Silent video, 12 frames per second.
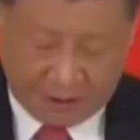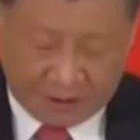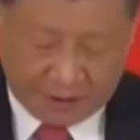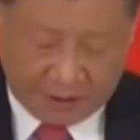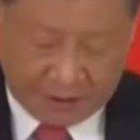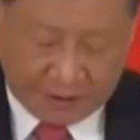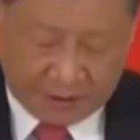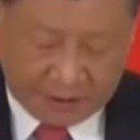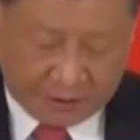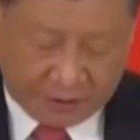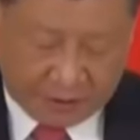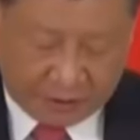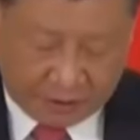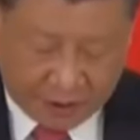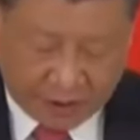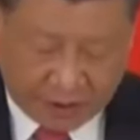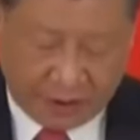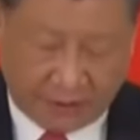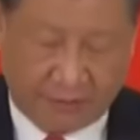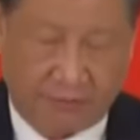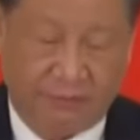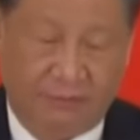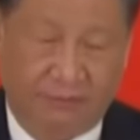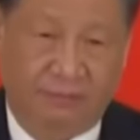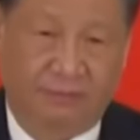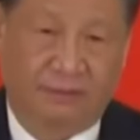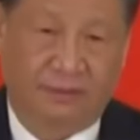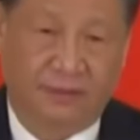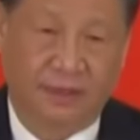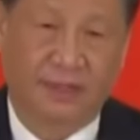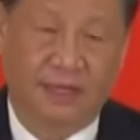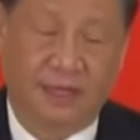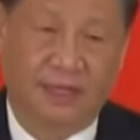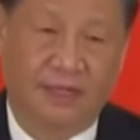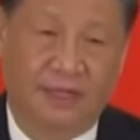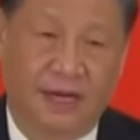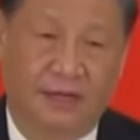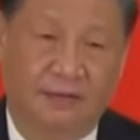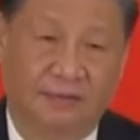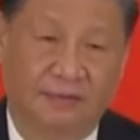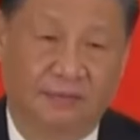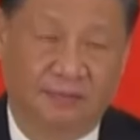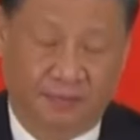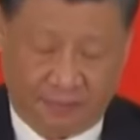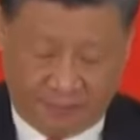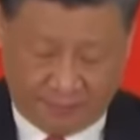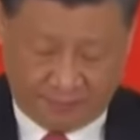that problem, and it's very pleasing. Firstly, because it needs to be finished as soon as possible and by